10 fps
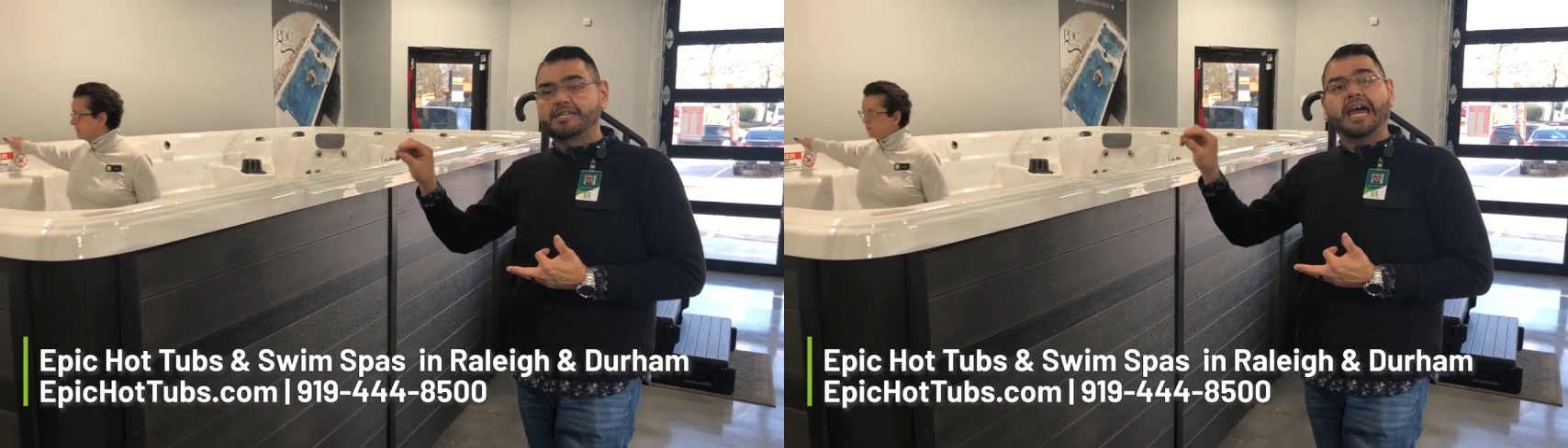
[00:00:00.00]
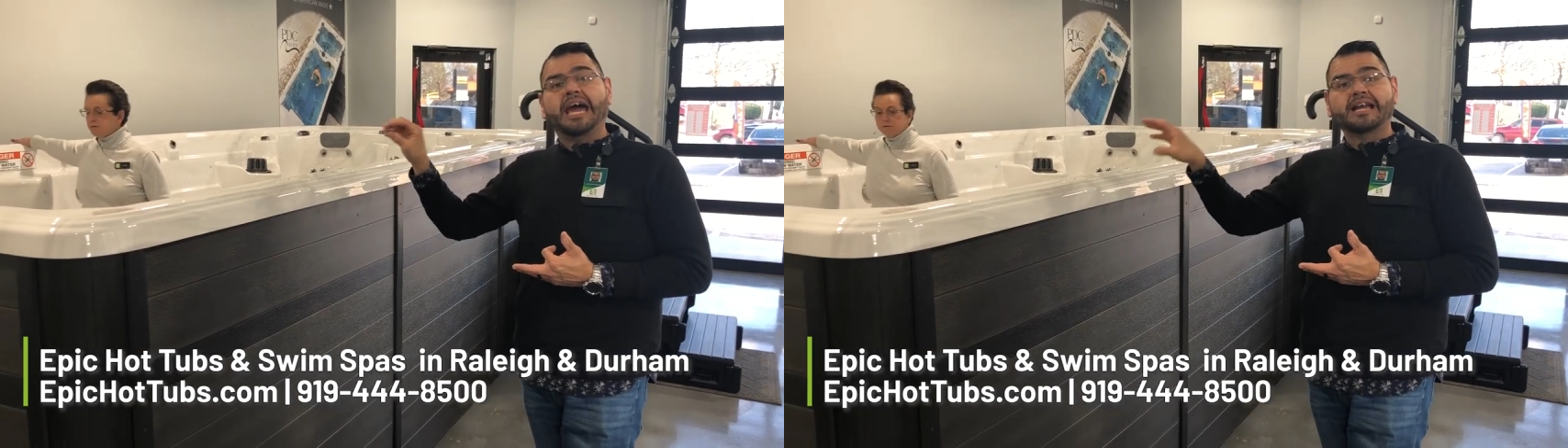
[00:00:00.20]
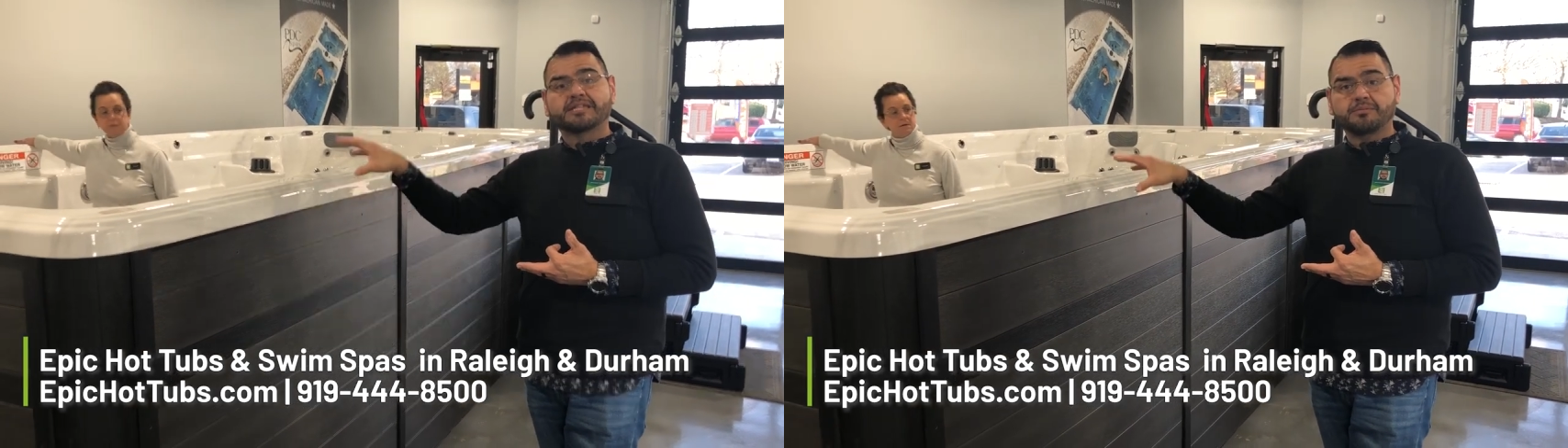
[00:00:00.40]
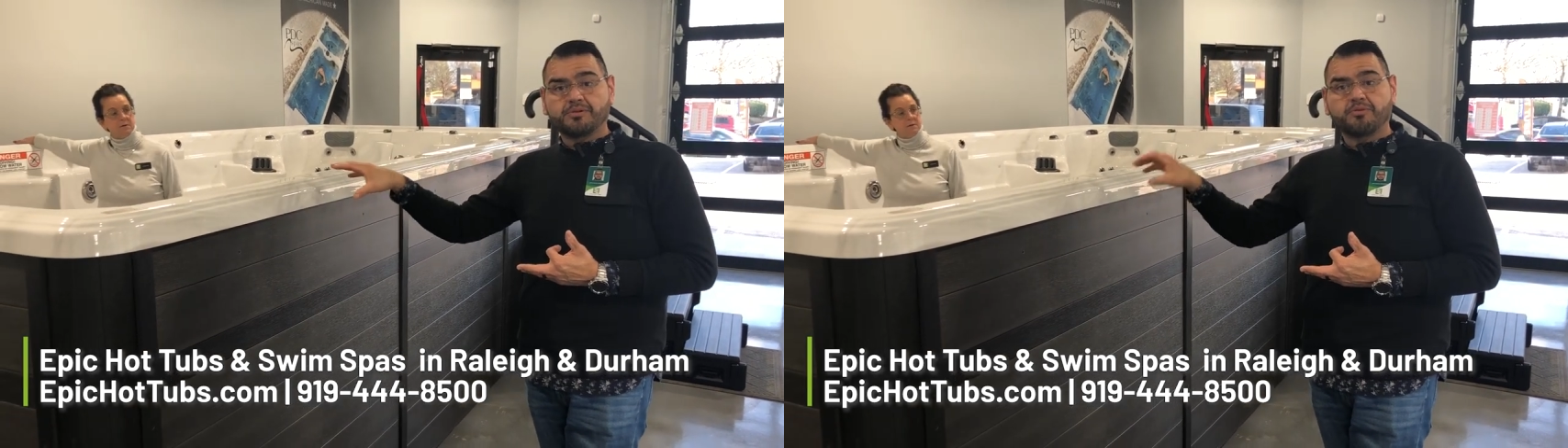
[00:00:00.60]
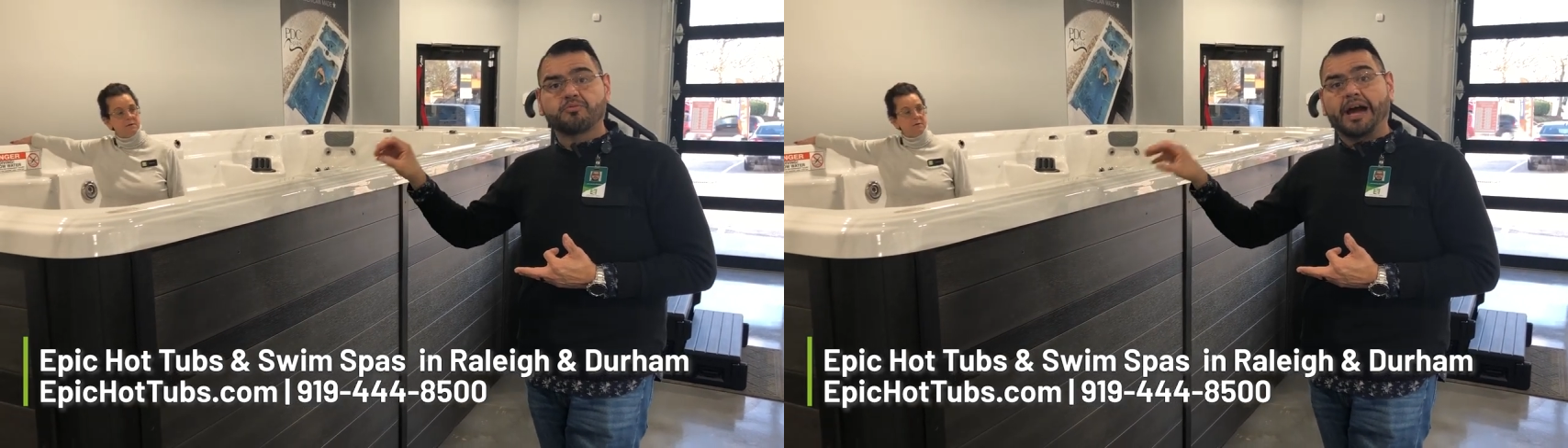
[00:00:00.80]

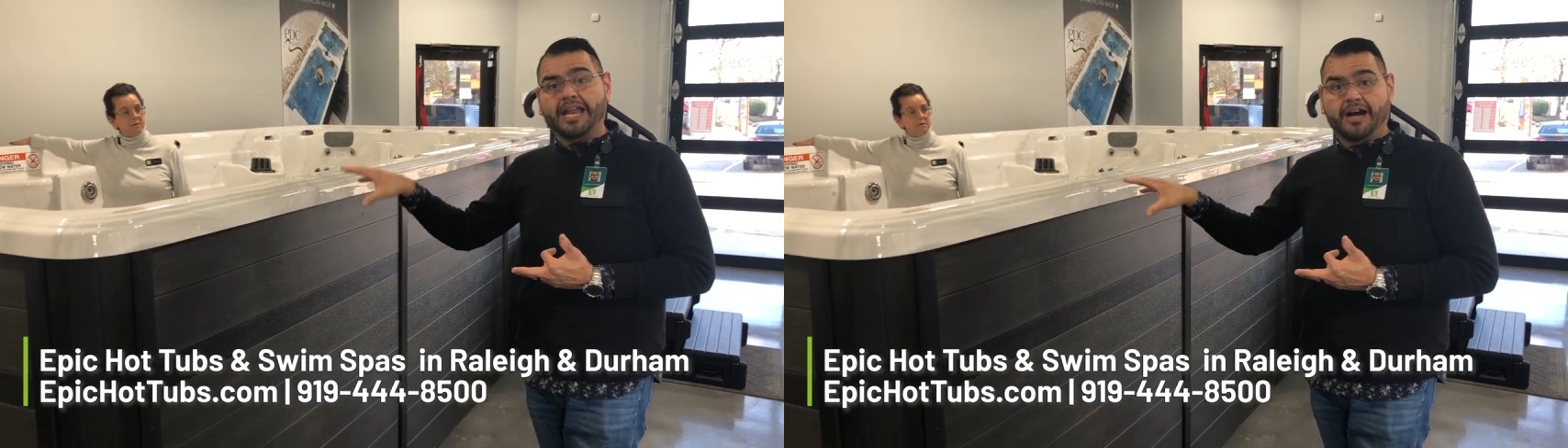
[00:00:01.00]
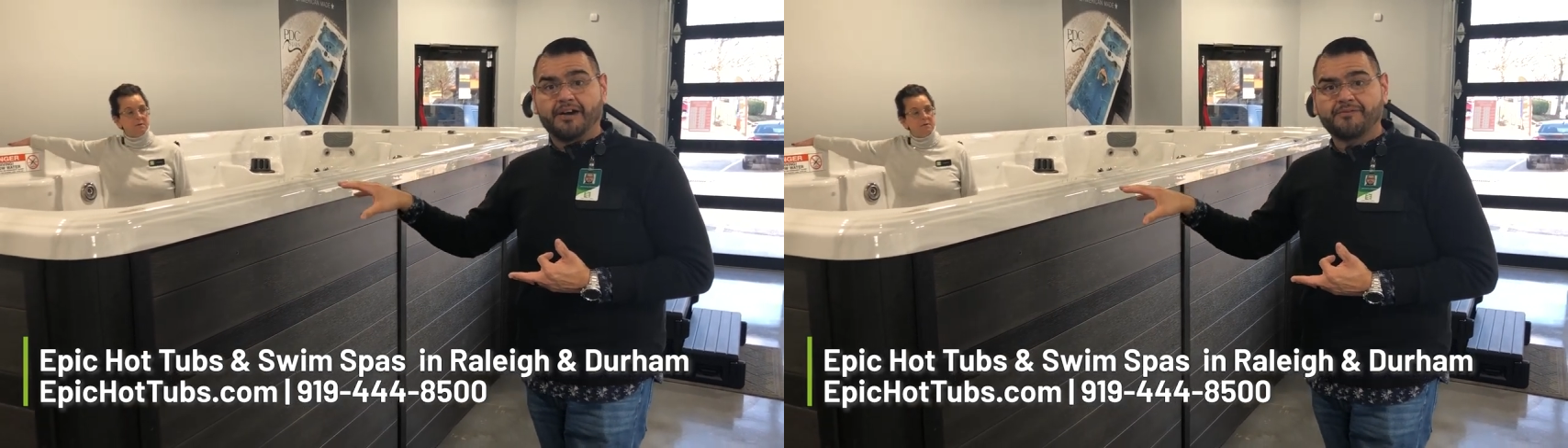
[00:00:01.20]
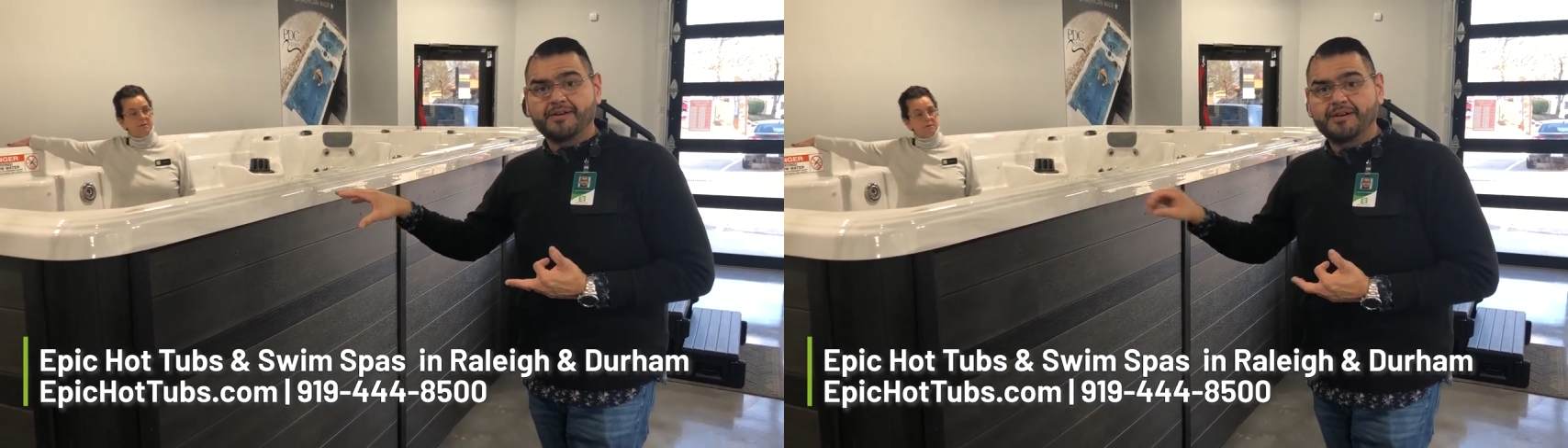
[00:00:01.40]
taxable write off